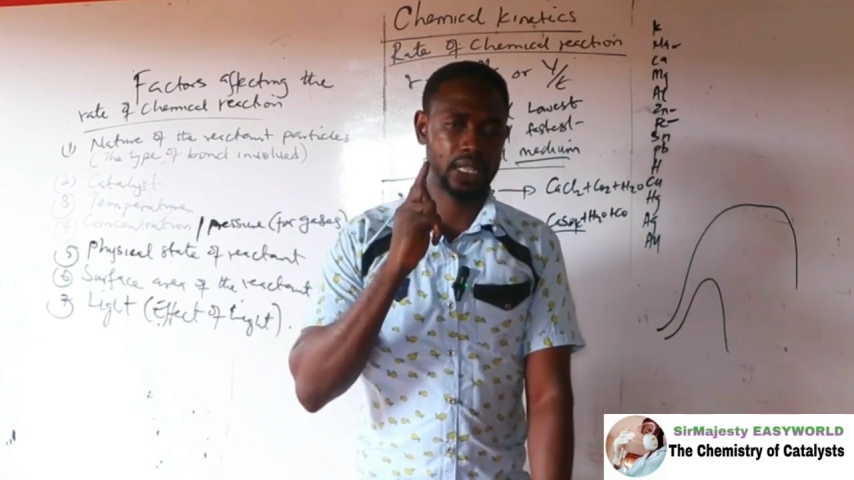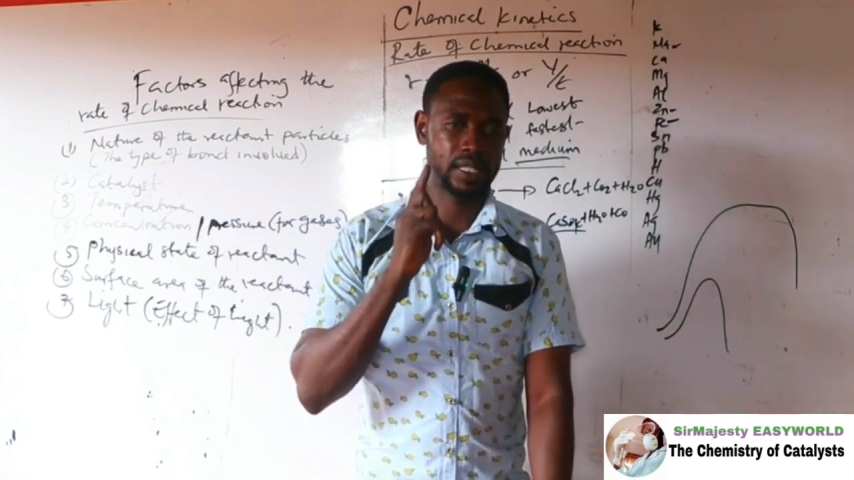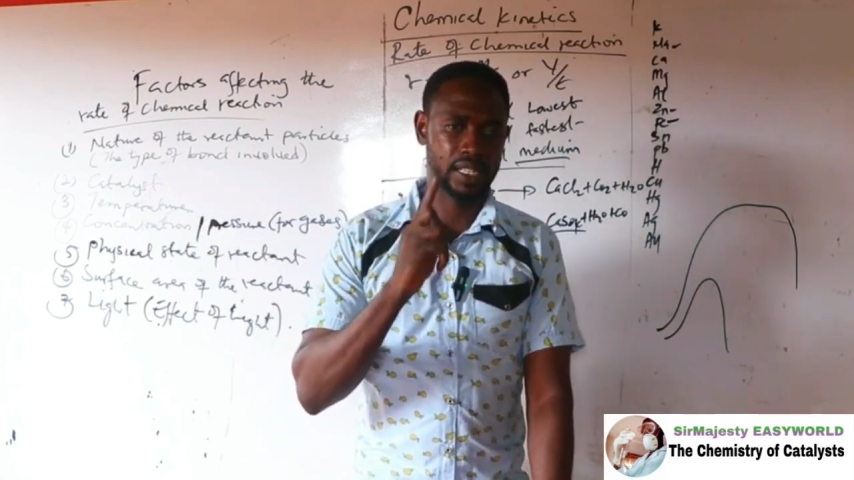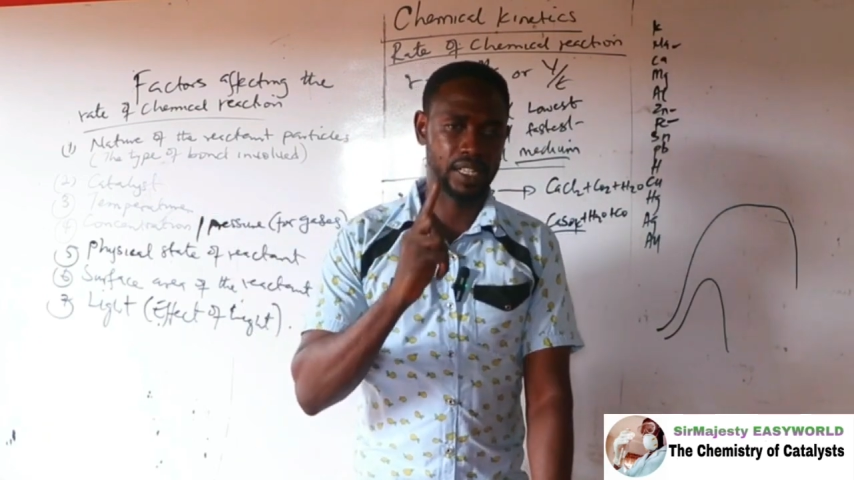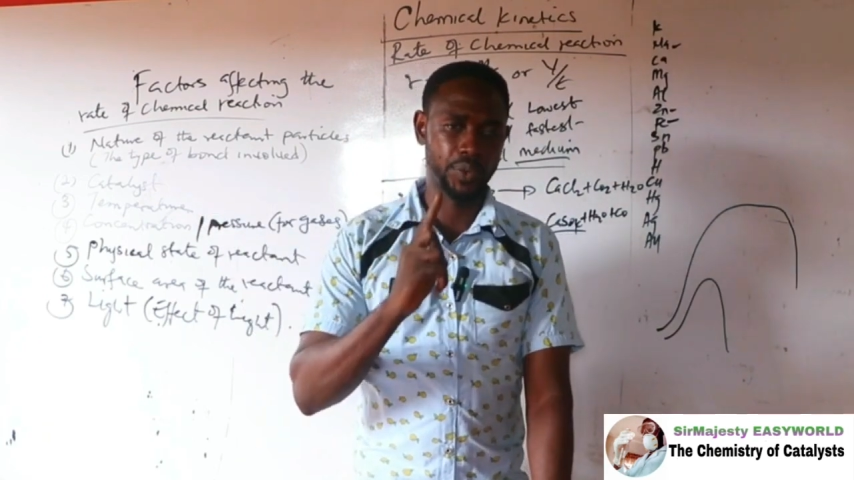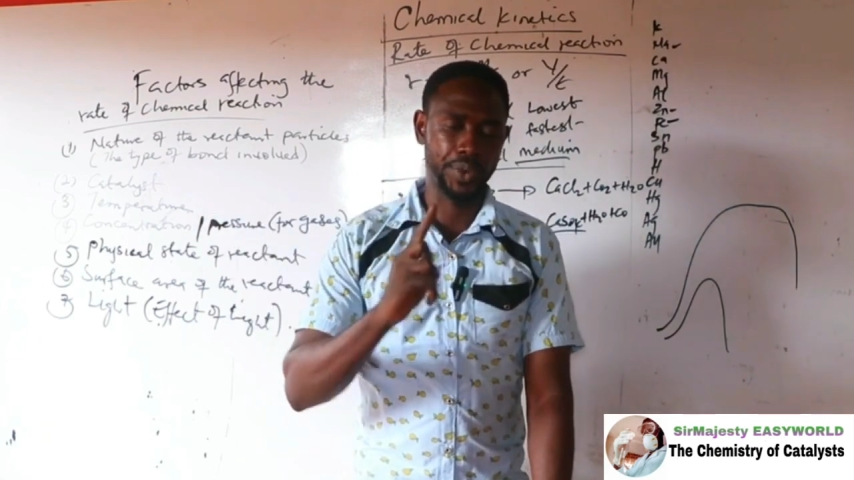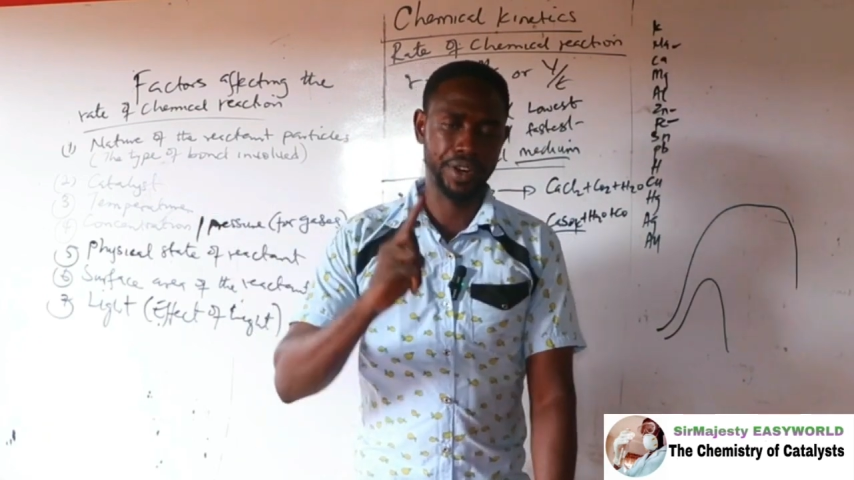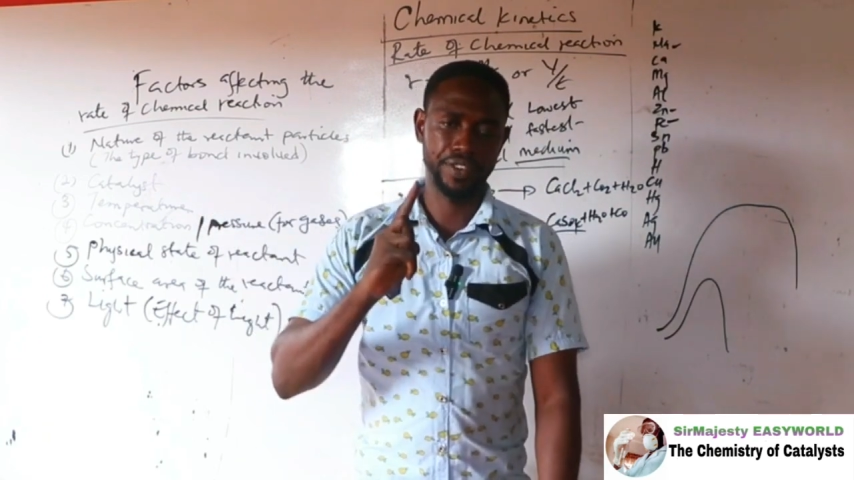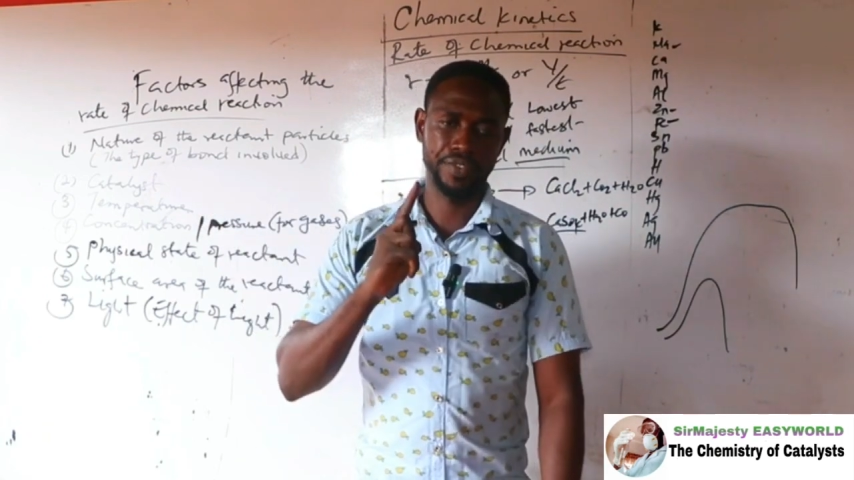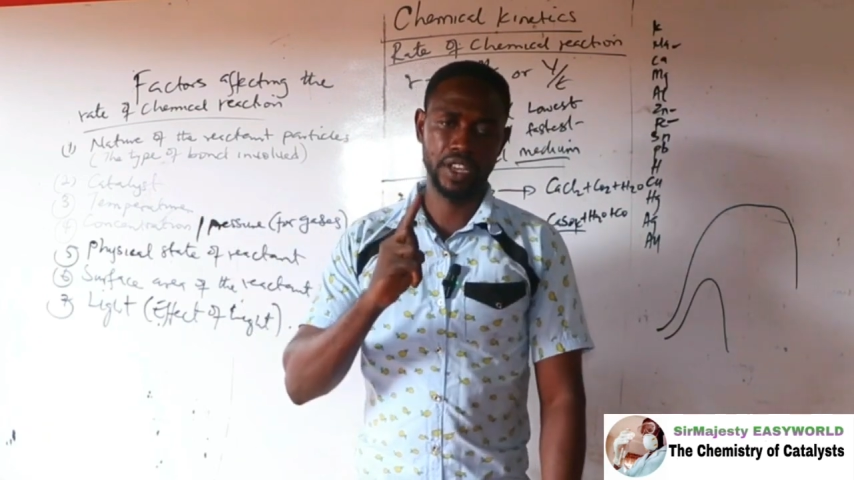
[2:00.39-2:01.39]
thing we
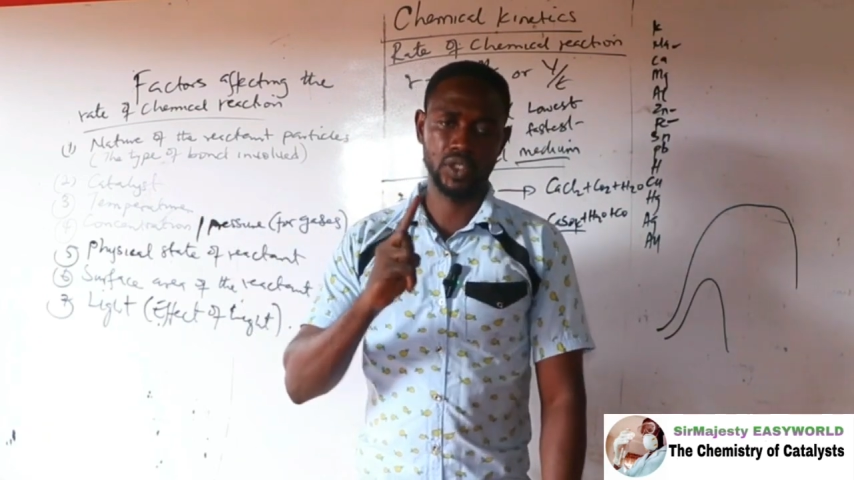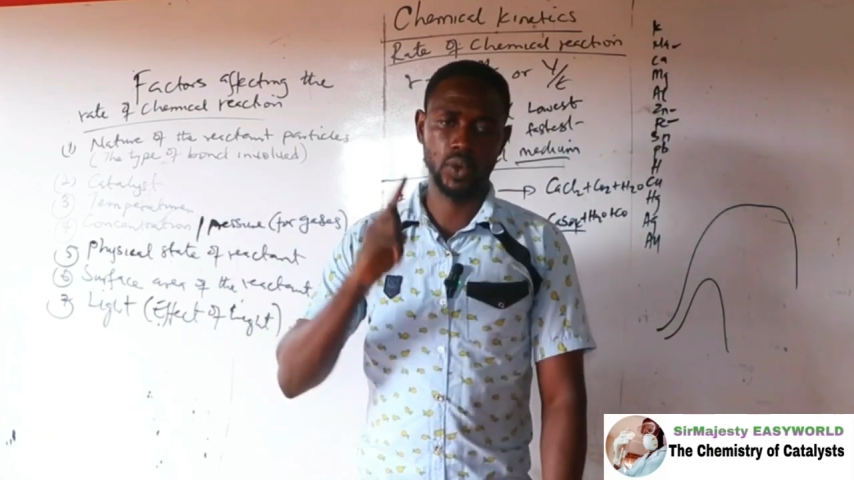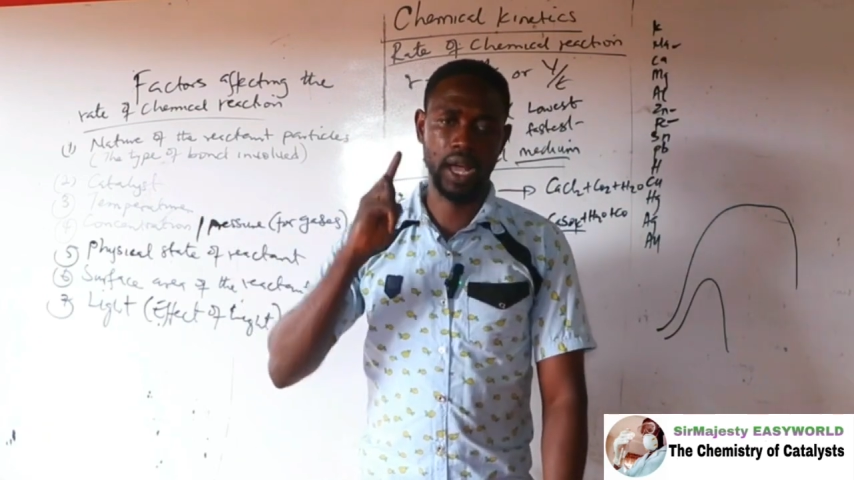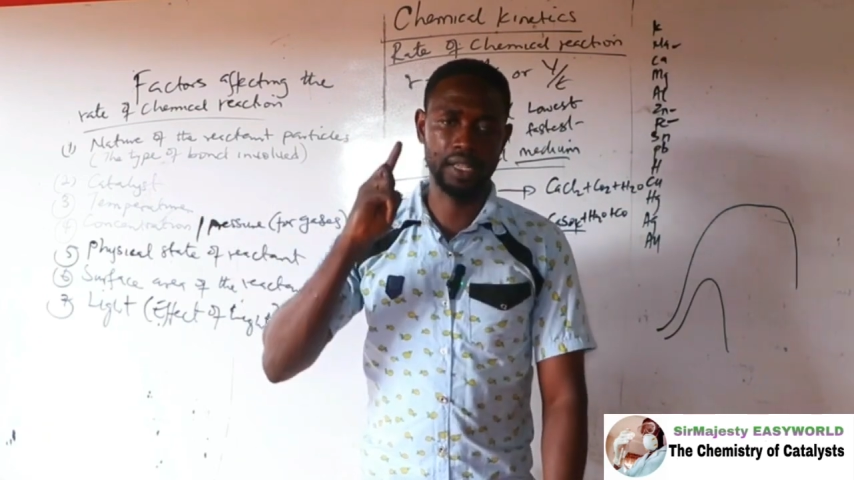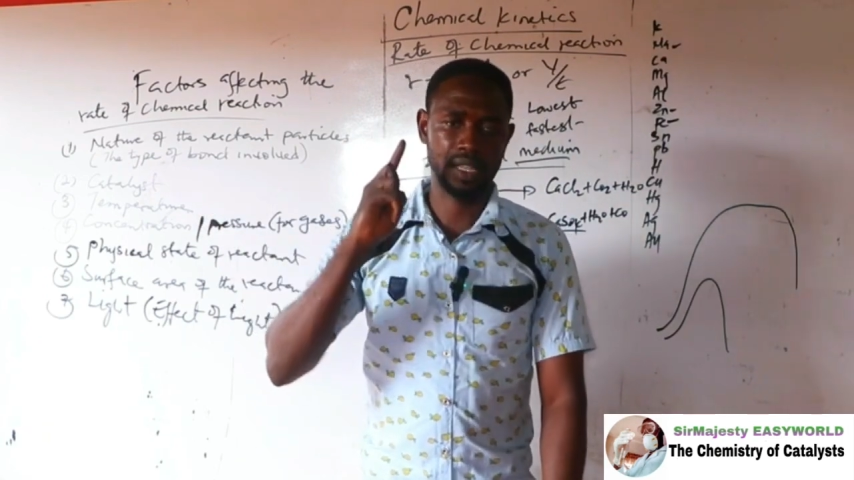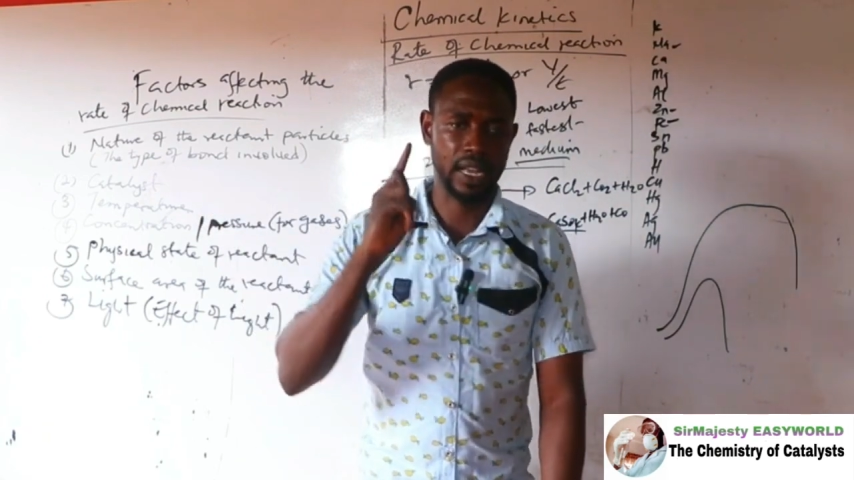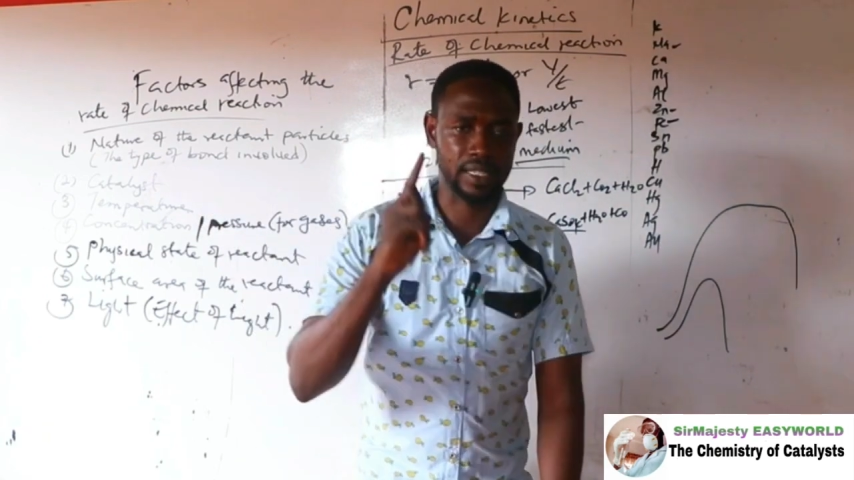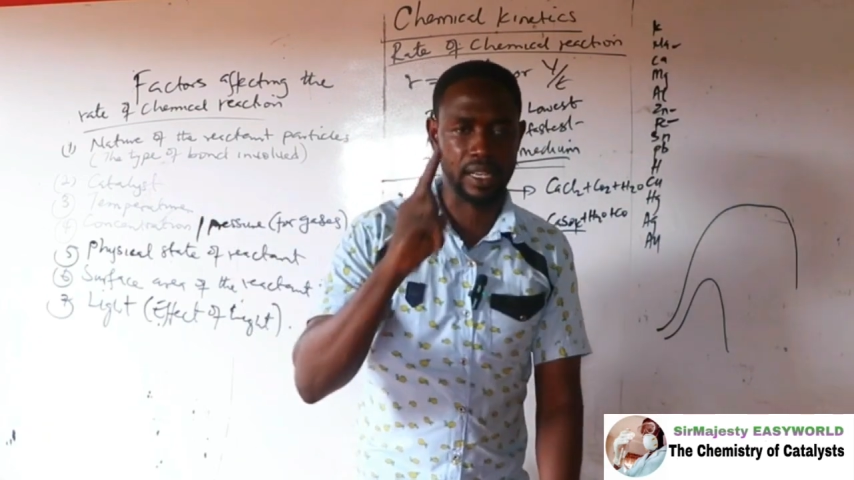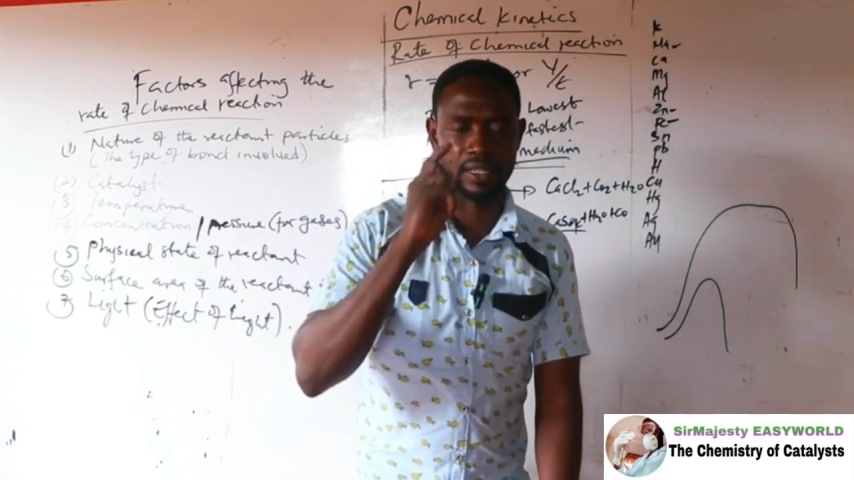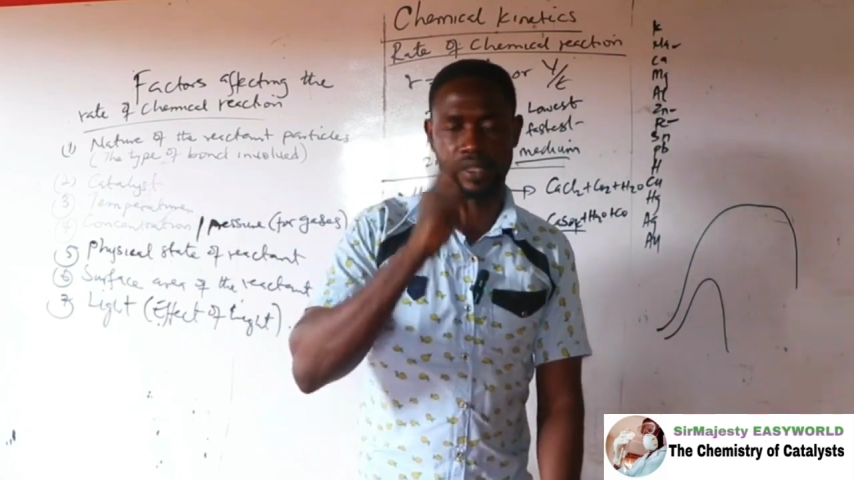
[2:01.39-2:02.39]
refer to as
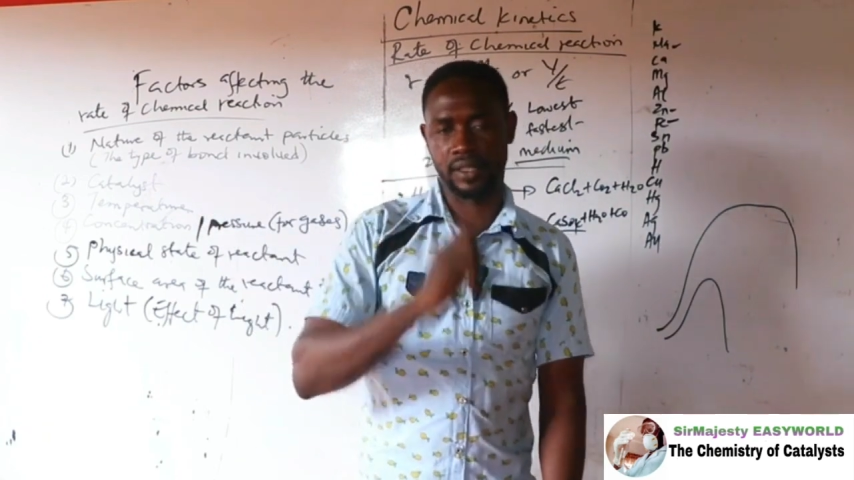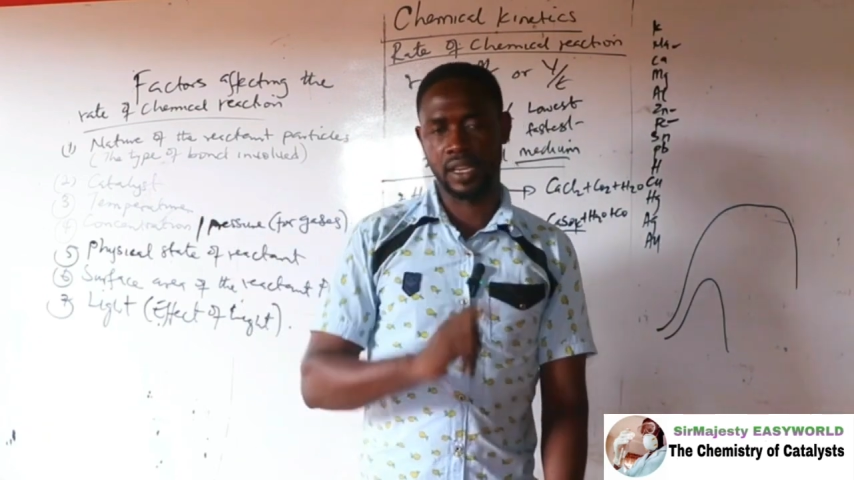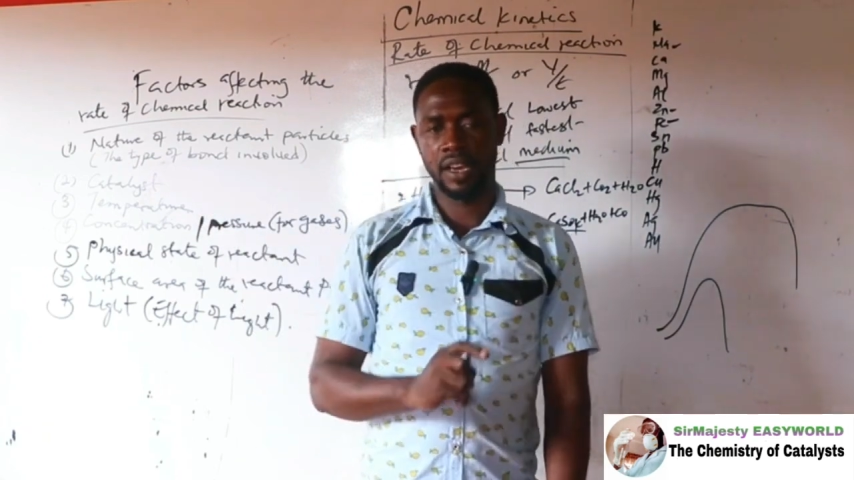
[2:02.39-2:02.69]
catalyst.